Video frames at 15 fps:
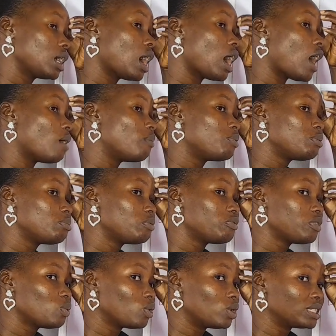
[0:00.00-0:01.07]
I'm
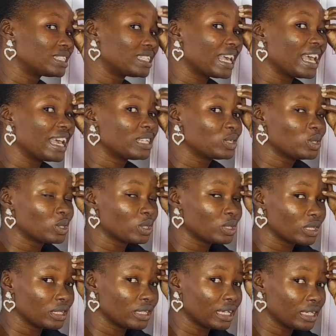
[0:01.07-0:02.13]
removing what 8
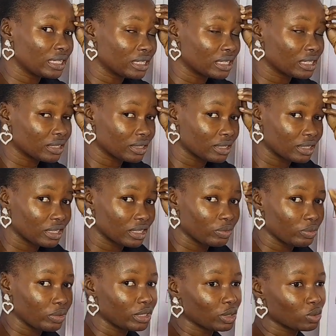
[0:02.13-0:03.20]
days,
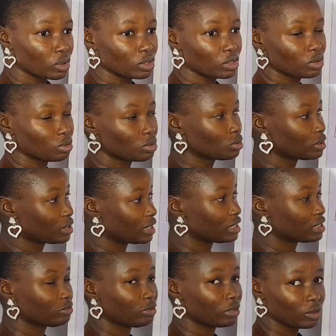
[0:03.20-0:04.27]
which is what 2
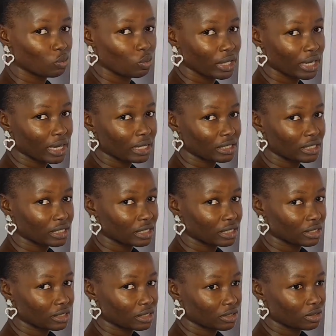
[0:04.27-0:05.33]
days for the weekends,
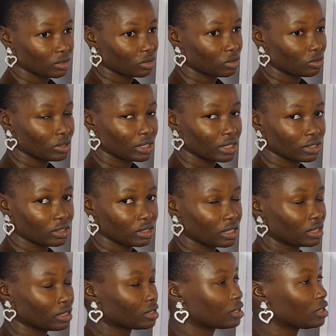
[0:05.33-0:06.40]
2 days, 2
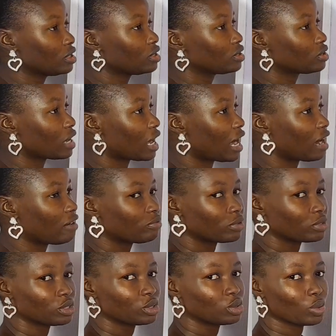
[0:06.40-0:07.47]
days. So I have
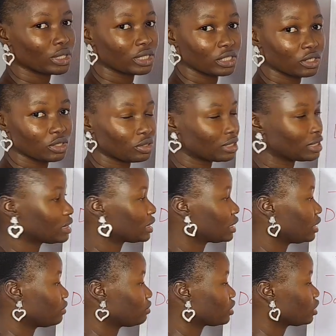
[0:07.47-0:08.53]
what 22 days
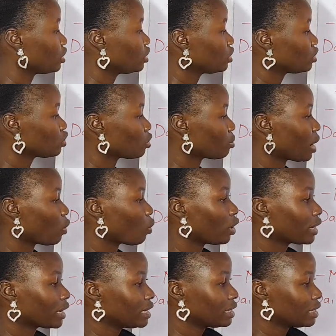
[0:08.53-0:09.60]
left. So my
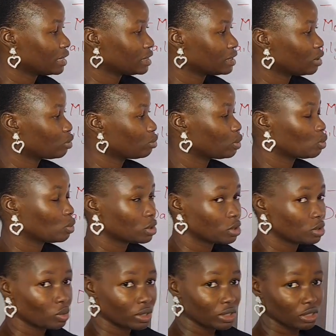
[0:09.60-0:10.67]
working days here will be what
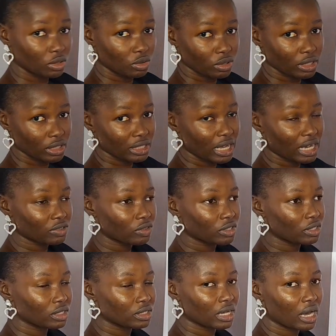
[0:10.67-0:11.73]
22 days. That's for
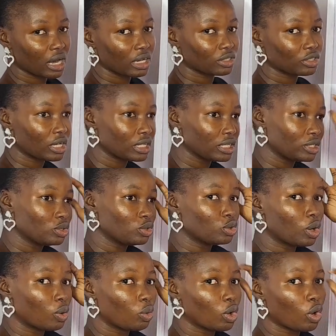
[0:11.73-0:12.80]
those that actually do
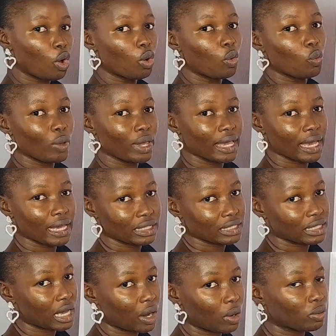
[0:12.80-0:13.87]
not work on weekends
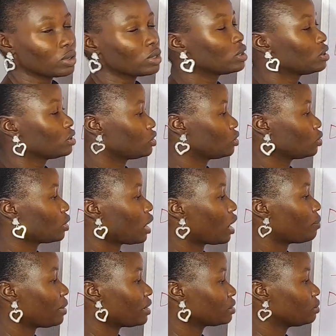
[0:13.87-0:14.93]
now. So
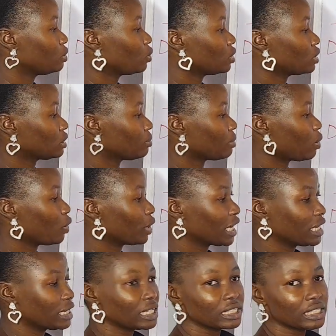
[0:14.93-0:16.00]
I'll be assuming what my
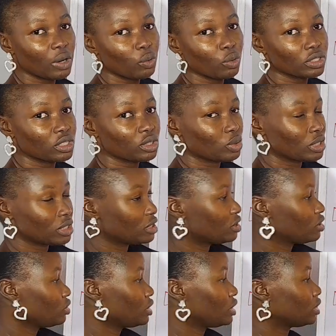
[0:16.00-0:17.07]
working days are what
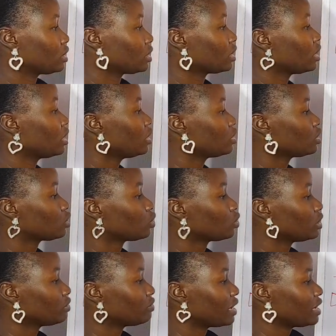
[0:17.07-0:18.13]
22 days. So
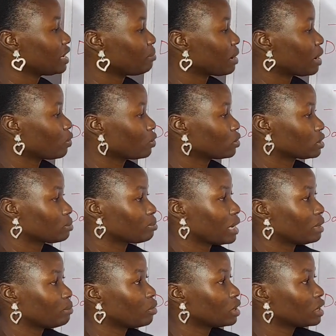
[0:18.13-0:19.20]
divided by what
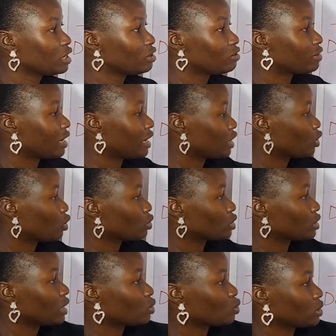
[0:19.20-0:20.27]
my monthly overhead cost.
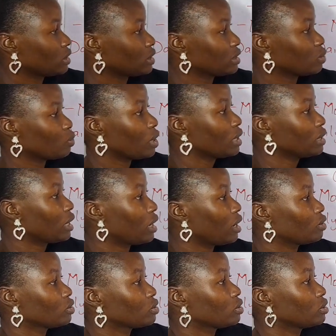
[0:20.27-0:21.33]
That's what
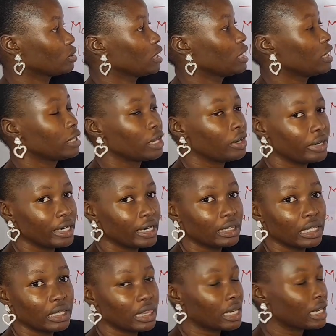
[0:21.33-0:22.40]

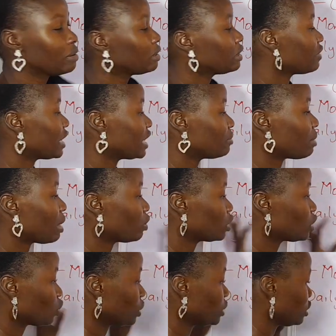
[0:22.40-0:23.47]
61,303 divided by
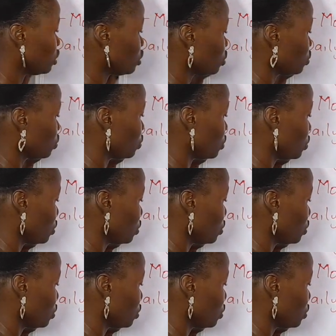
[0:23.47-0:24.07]
what 22.